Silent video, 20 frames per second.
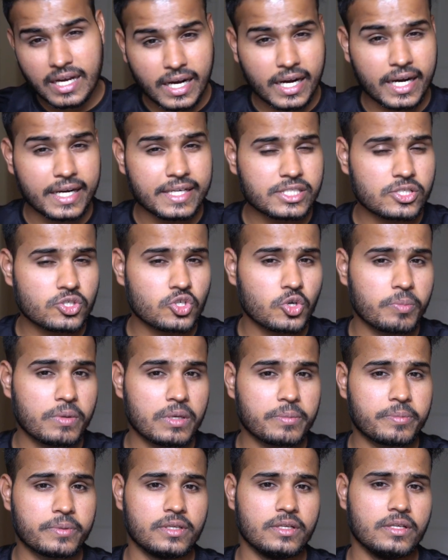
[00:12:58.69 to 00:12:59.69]
ISSO
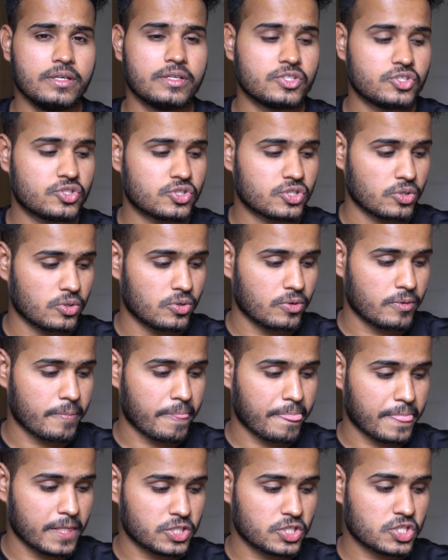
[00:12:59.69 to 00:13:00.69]
people. So
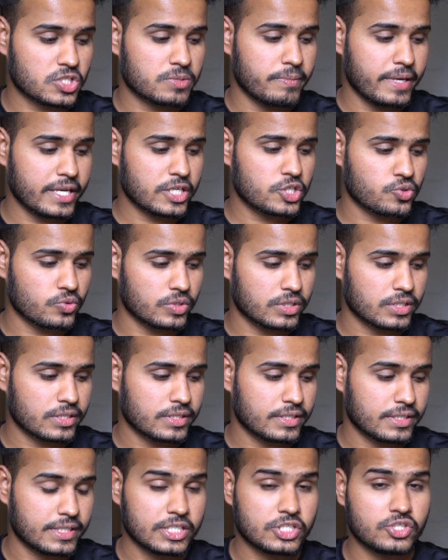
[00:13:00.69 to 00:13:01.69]
just make sure
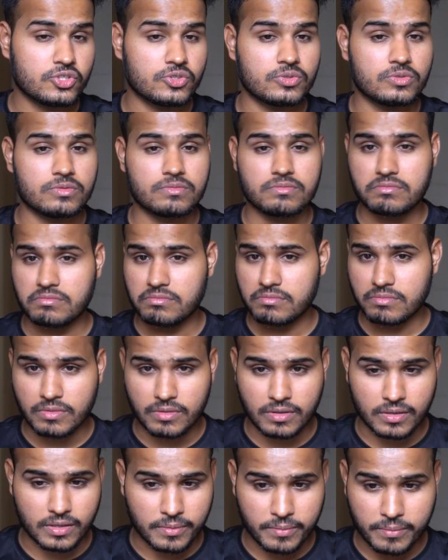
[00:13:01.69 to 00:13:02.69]
that you
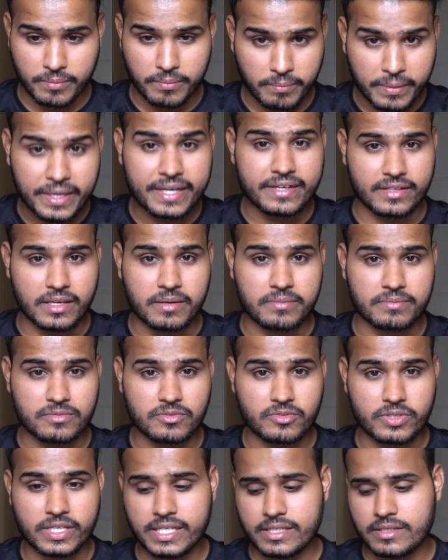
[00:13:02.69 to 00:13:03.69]
meet them,
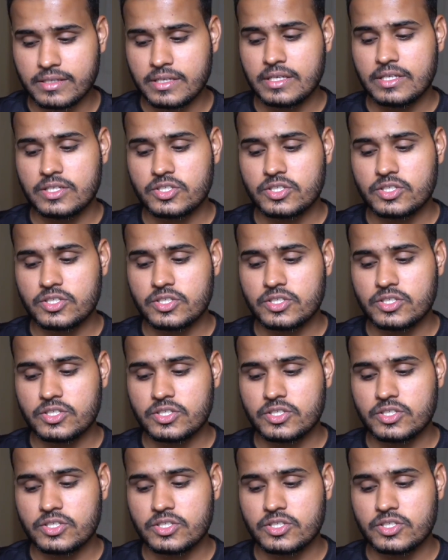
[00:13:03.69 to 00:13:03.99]
right?